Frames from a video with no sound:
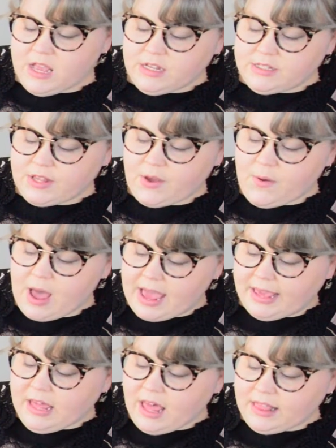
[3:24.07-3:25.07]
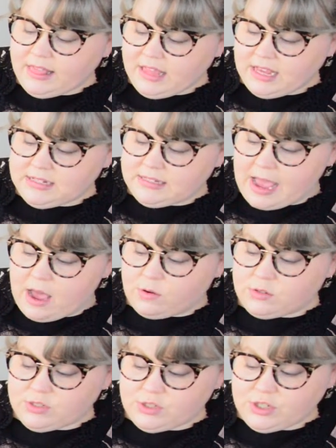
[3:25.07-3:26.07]
So I cut these
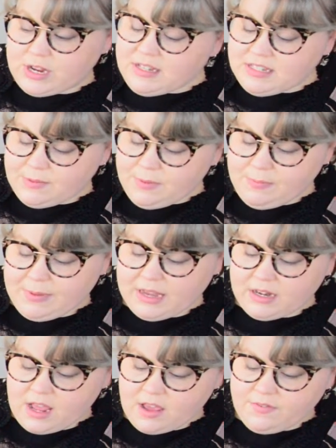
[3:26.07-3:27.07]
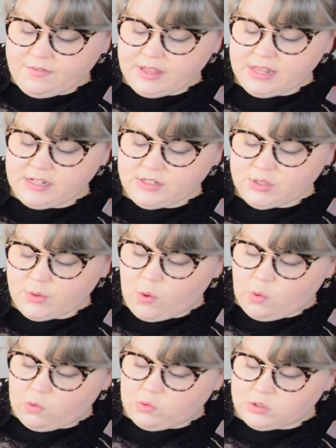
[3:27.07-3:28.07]
out just to be big enough to
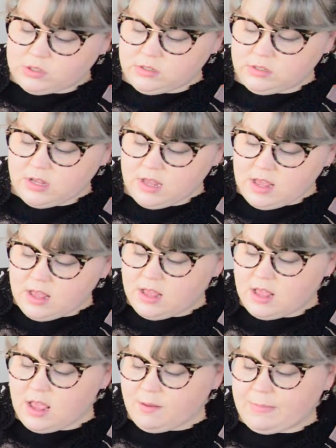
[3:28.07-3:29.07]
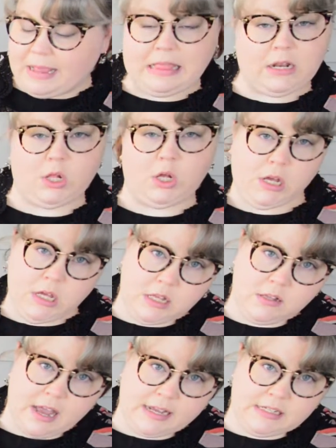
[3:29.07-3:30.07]
hold my little hook.
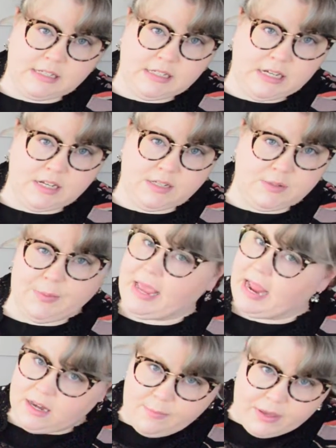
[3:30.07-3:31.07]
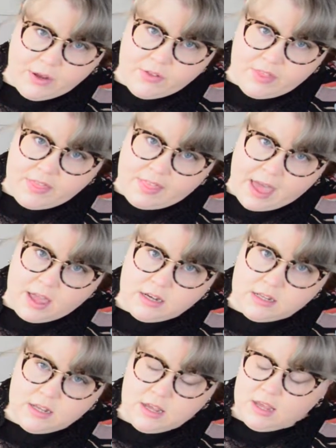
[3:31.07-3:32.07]
I didn't need it to be any bigger than
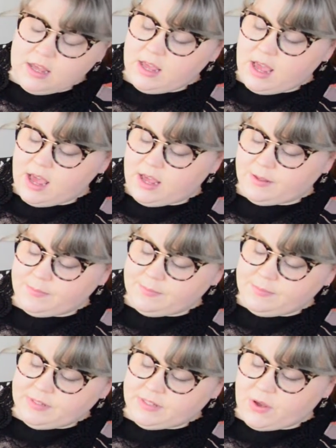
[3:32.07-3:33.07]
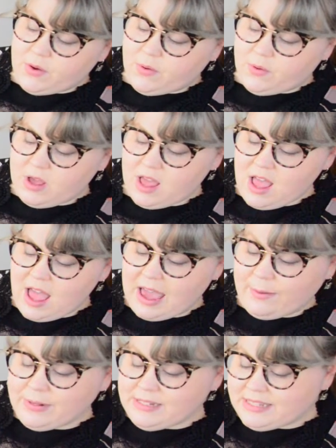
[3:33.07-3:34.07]
that. So
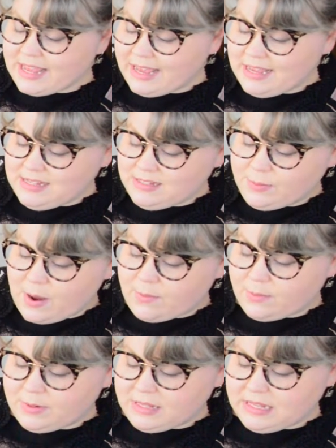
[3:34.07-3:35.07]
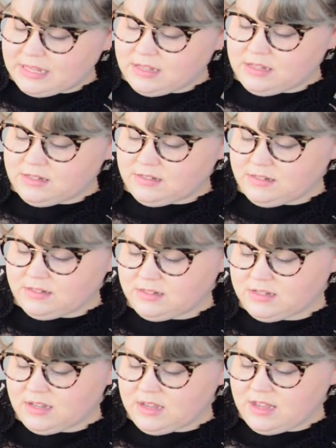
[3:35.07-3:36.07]
I would say he's probably
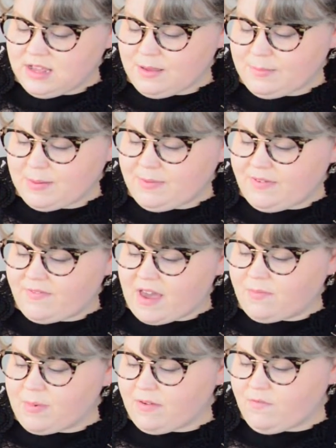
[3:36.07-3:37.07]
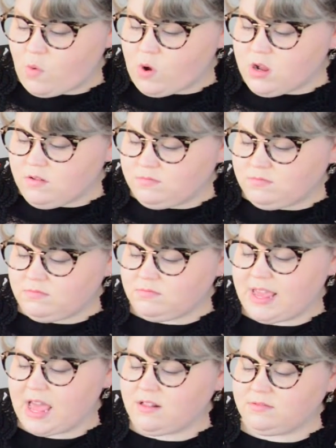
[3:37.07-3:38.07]
maybe 5 by 4.
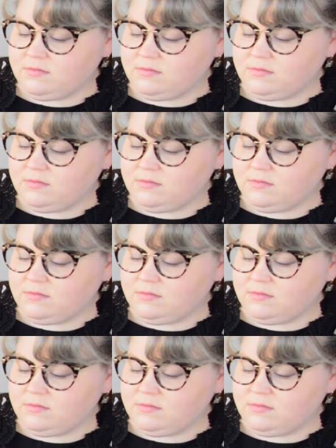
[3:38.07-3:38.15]
Yeah.